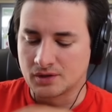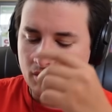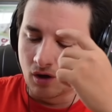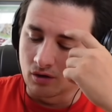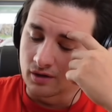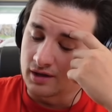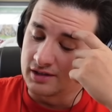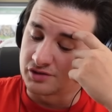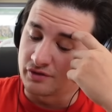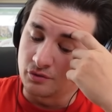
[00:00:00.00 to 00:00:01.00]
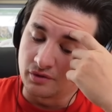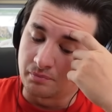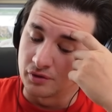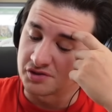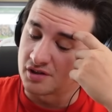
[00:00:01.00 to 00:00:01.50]
On an interview
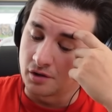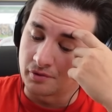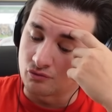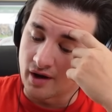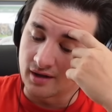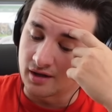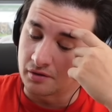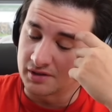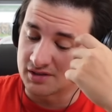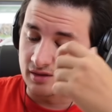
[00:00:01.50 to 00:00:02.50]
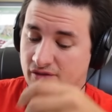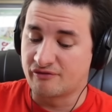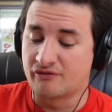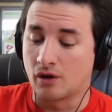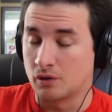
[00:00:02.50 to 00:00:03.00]
with Busted Open Radio, he said the
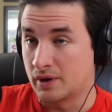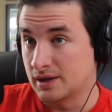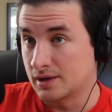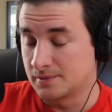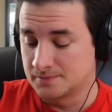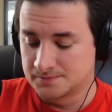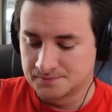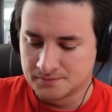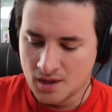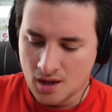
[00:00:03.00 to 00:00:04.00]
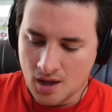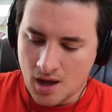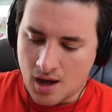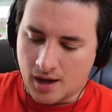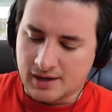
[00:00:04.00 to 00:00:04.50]
following.
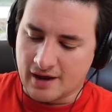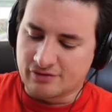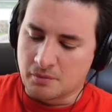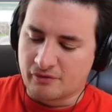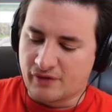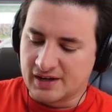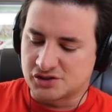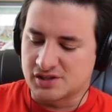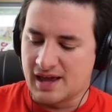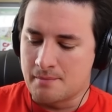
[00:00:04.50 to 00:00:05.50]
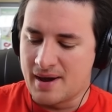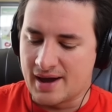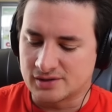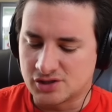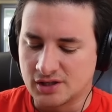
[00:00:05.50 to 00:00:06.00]
I gave them a finish to that match.